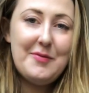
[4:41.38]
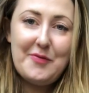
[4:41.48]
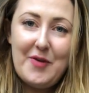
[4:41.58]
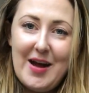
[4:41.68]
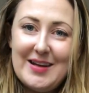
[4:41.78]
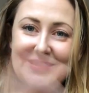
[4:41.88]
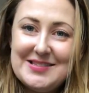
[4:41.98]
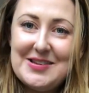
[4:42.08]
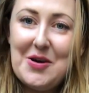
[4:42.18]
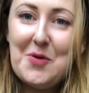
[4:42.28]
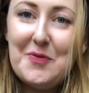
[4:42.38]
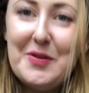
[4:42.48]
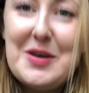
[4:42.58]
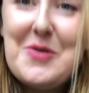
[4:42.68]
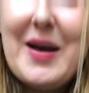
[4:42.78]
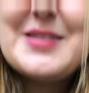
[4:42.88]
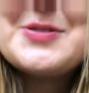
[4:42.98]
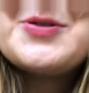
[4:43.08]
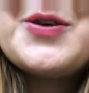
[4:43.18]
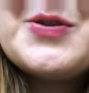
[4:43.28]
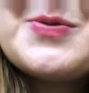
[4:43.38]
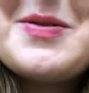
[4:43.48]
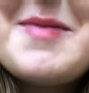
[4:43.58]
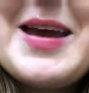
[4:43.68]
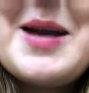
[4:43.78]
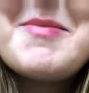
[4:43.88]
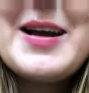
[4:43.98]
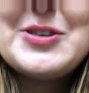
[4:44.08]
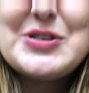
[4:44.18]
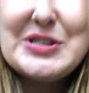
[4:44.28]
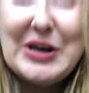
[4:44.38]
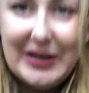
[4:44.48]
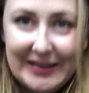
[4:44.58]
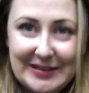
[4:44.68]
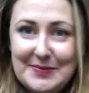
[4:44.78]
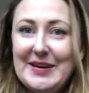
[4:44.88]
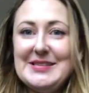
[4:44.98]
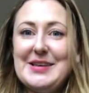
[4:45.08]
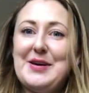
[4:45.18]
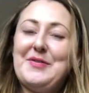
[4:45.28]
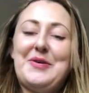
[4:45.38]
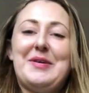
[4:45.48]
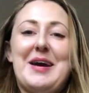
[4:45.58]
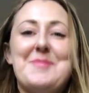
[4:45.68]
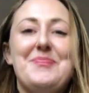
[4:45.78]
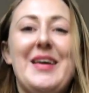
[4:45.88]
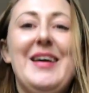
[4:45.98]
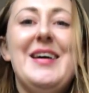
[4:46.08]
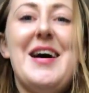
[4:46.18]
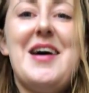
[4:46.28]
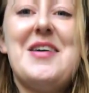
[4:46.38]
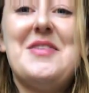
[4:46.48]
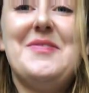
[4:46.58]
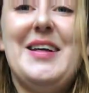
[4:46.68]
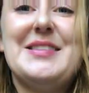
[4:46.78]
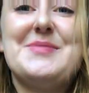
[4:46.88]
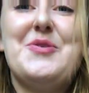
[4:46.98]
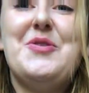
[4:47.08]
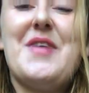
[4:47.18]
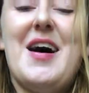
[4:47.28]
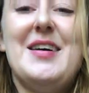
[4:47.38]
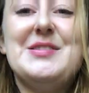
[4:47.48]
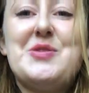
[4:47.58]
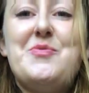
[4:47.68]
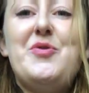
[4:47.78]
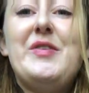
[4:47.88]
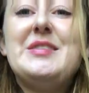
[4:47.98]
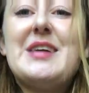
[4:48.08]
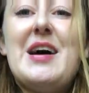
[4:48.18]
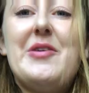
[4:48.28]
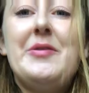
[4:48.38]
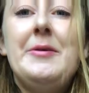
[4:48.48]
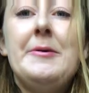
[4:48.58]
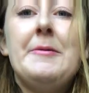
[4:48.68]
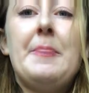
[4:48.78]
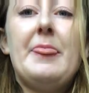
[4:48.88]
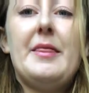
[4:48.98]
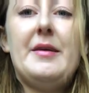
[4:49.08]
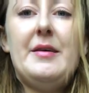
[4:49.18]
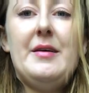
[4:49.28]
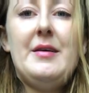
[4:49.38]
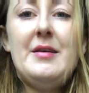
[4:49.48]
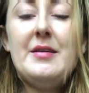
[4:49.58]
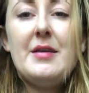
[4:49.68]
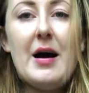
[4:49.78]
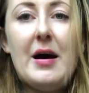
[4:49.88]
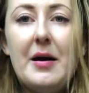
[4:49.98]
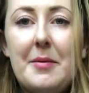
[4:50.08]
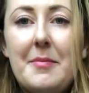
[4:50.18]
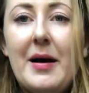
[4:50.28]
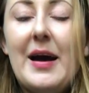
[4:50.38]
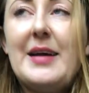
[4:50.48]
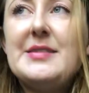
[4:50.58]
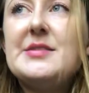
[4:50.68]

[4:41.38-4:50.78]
frets. Hopefully you answered those with me and I'm not just talking to myself. Okay, let's move on. So moving down, I